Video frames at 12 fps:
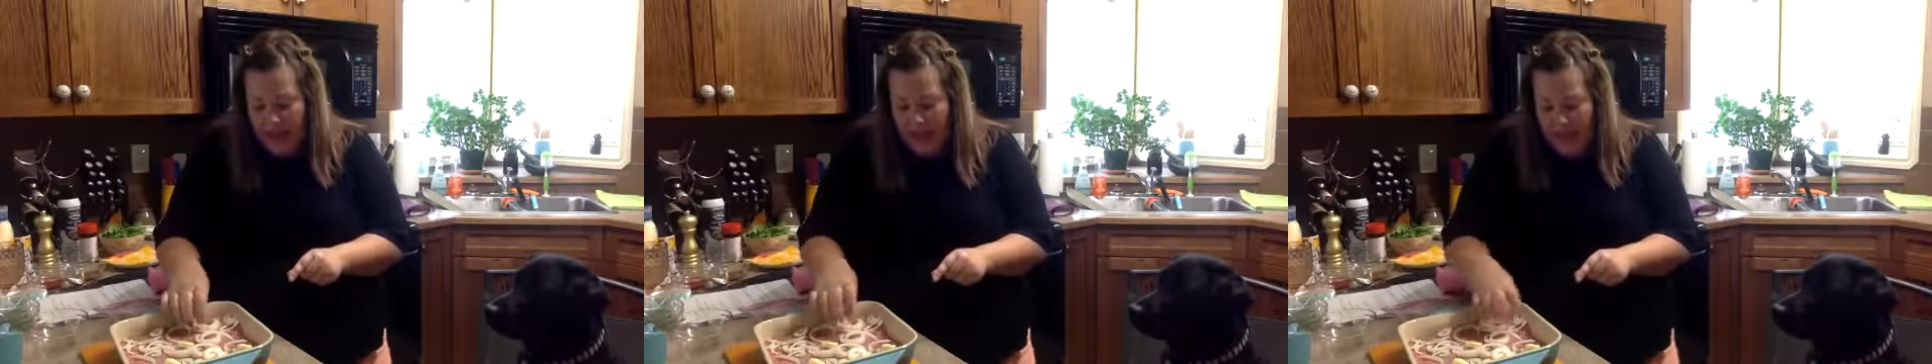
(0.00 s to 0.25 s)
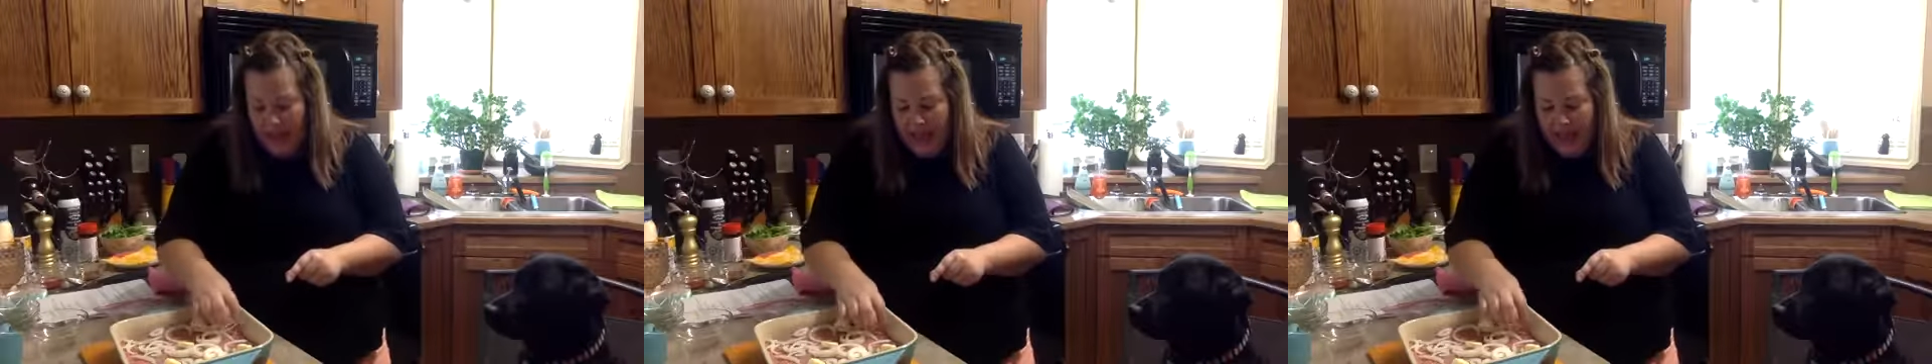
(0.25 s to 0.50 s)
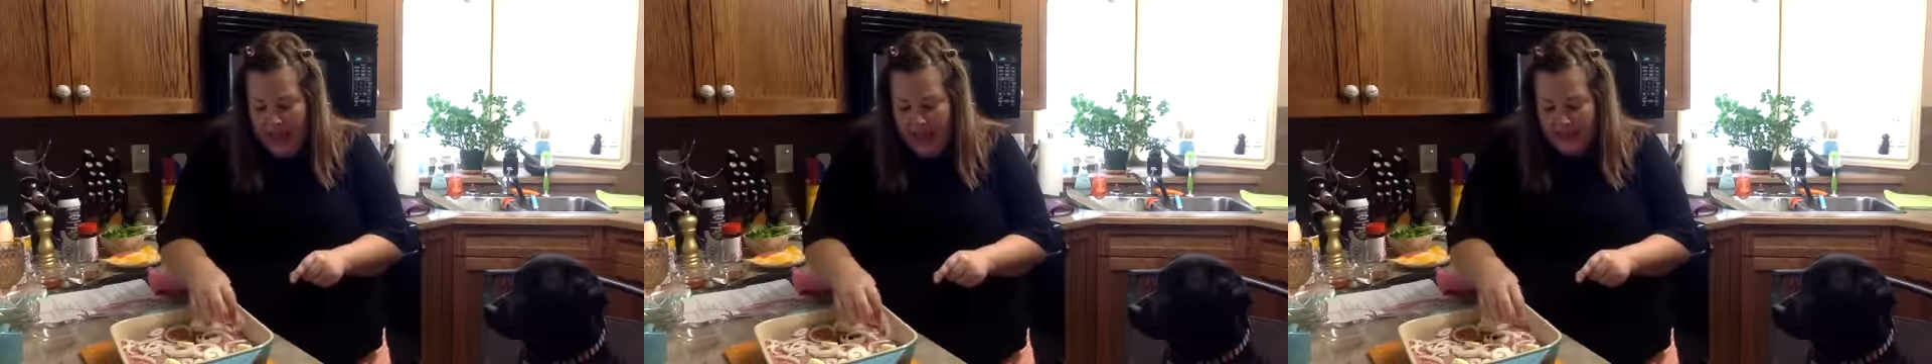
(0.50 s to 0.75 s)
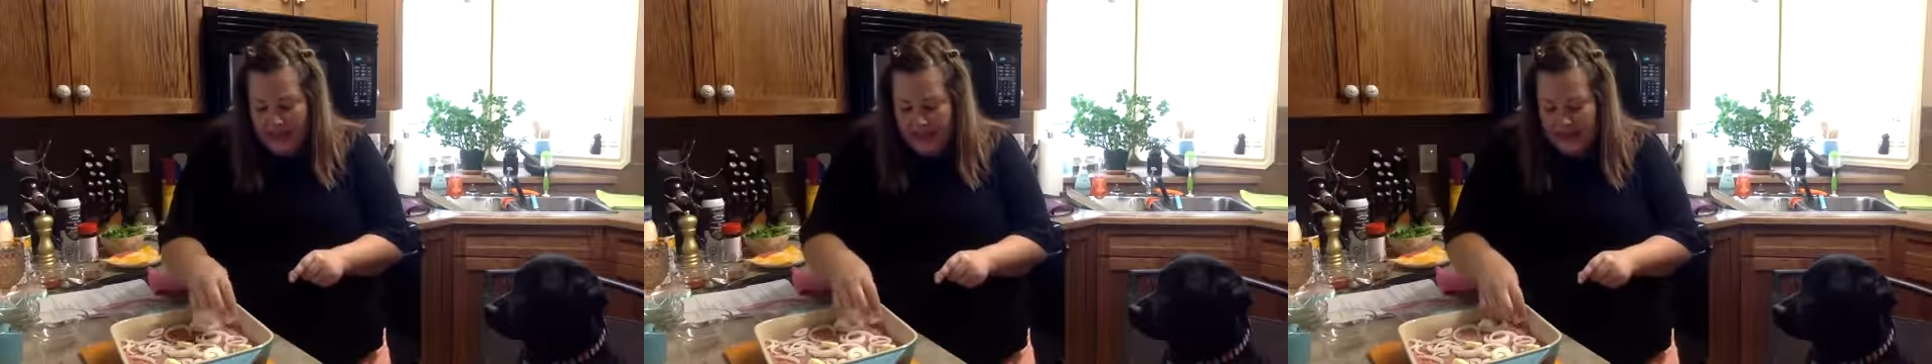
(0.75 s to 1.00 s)

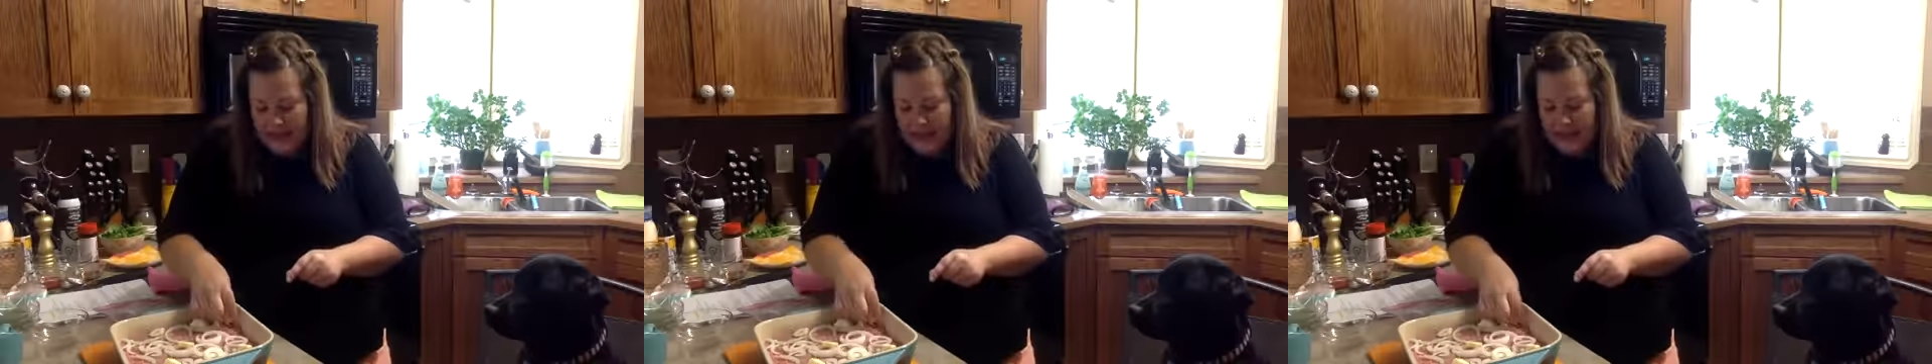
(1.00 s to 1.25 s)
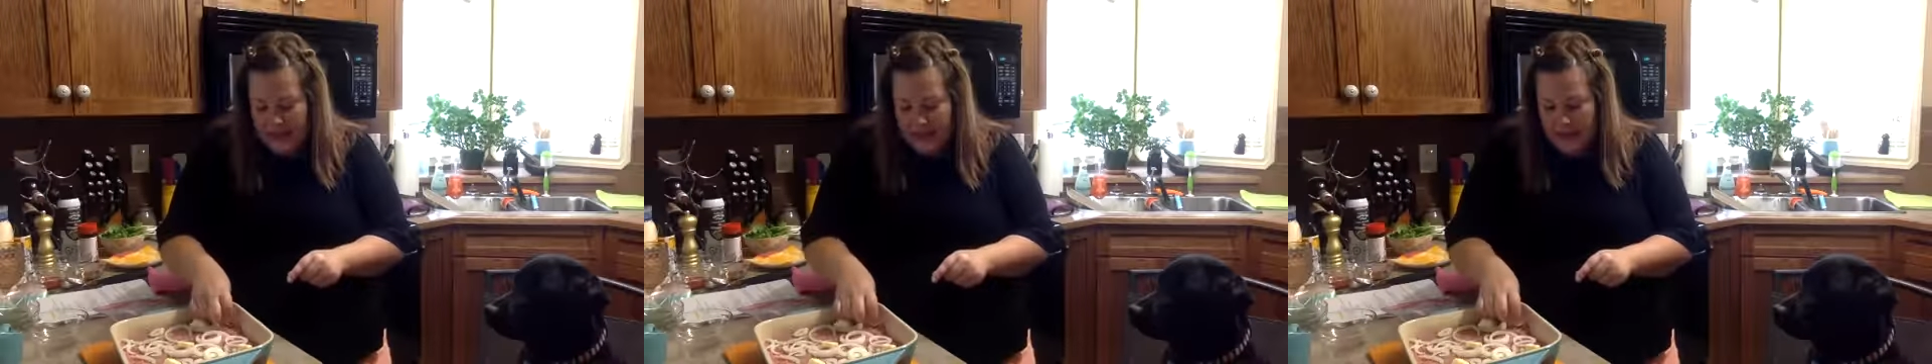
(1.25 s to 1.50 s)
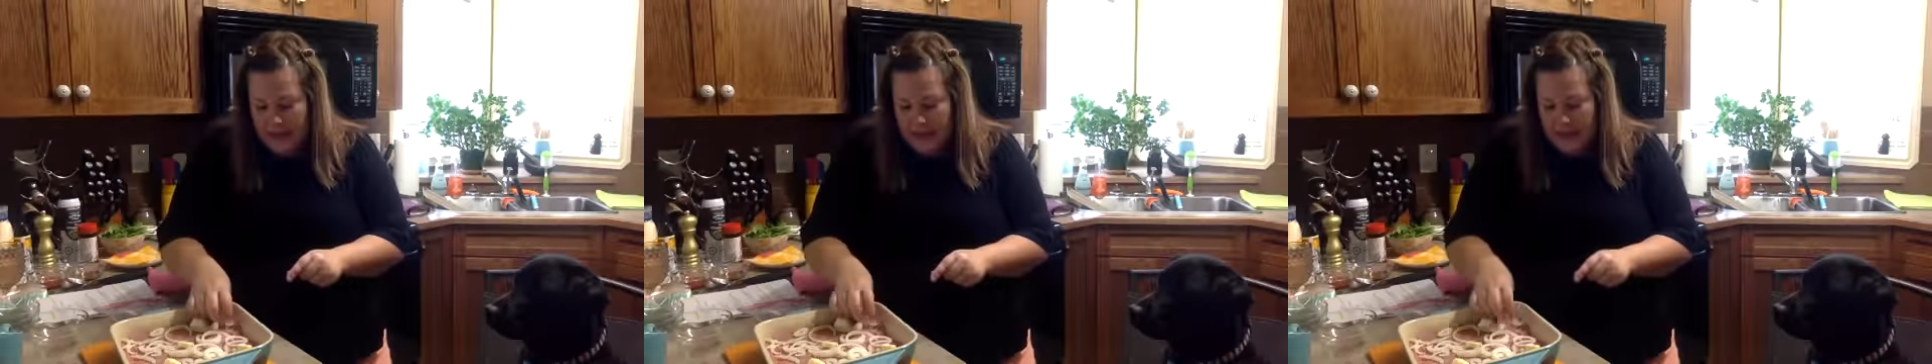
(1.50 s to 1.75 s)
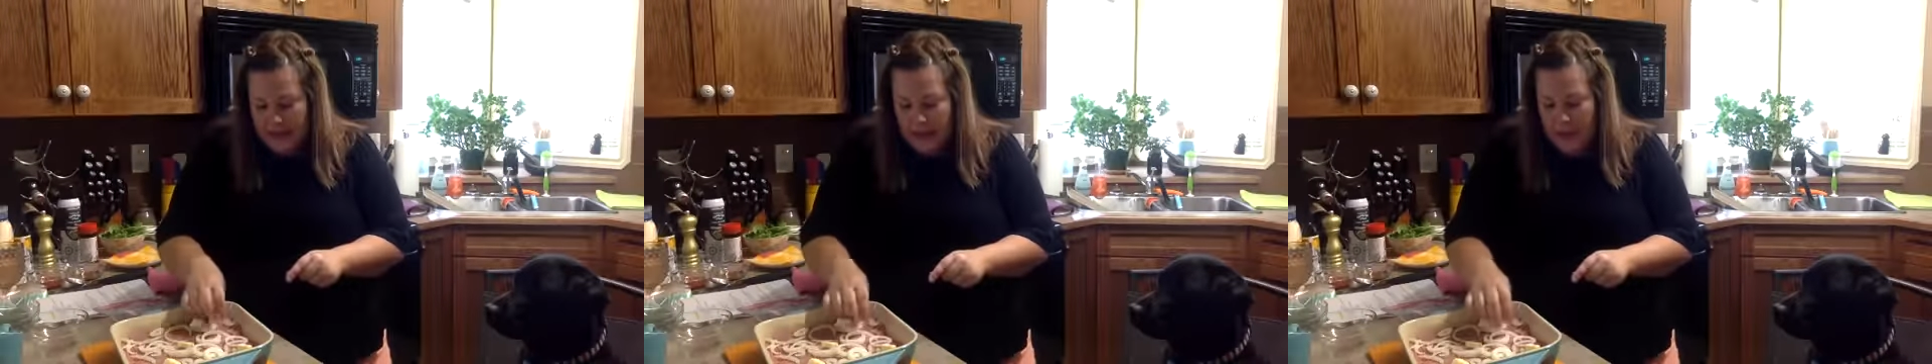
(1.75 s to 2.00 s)
And
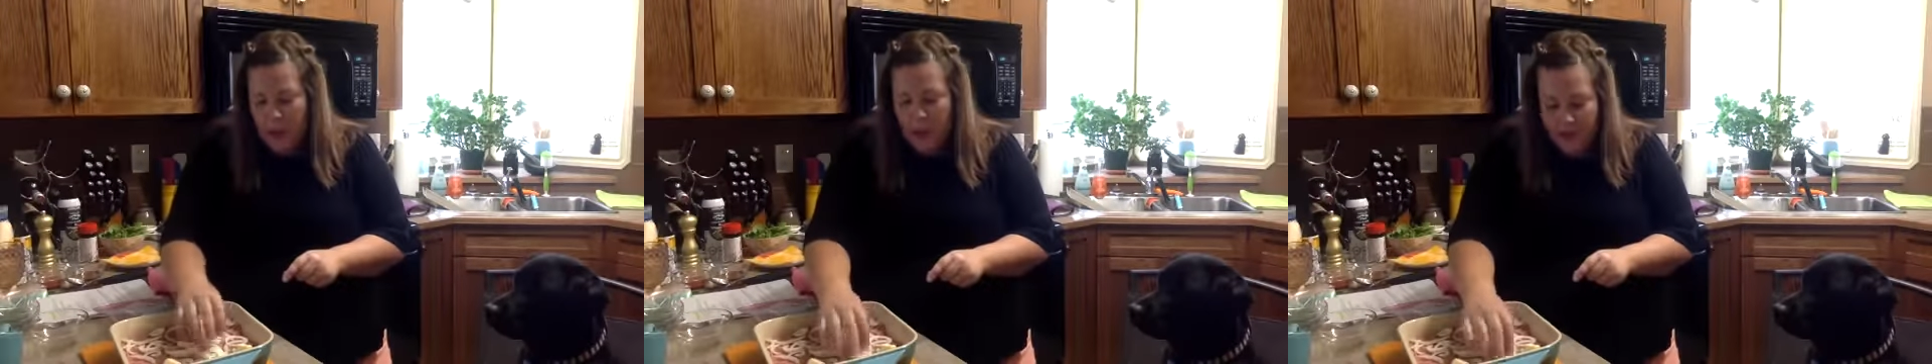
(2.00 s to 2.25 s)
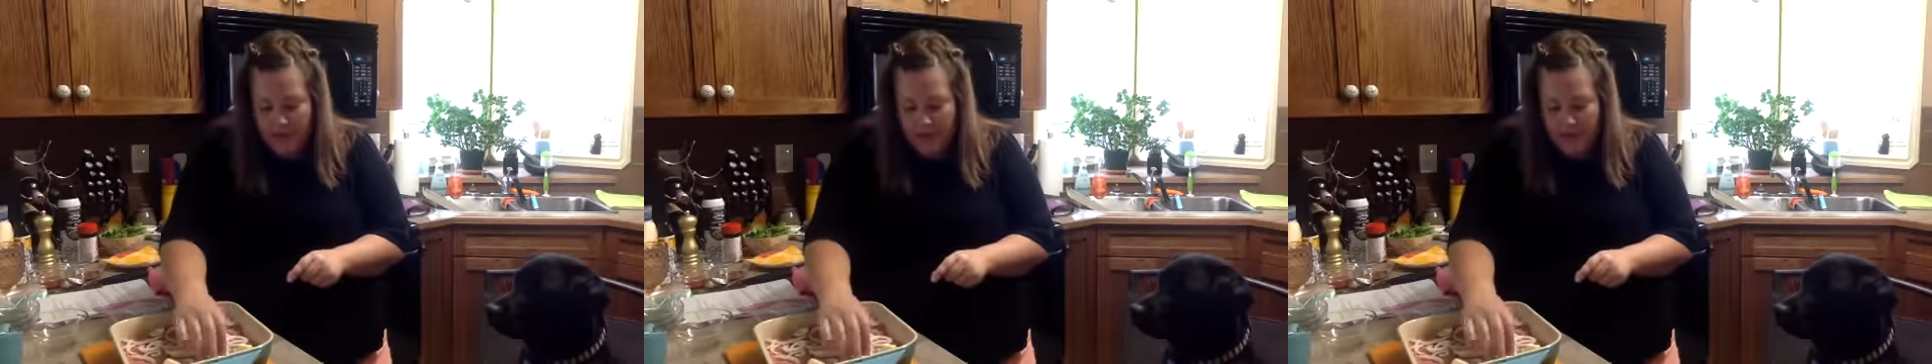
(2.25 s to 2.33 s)
when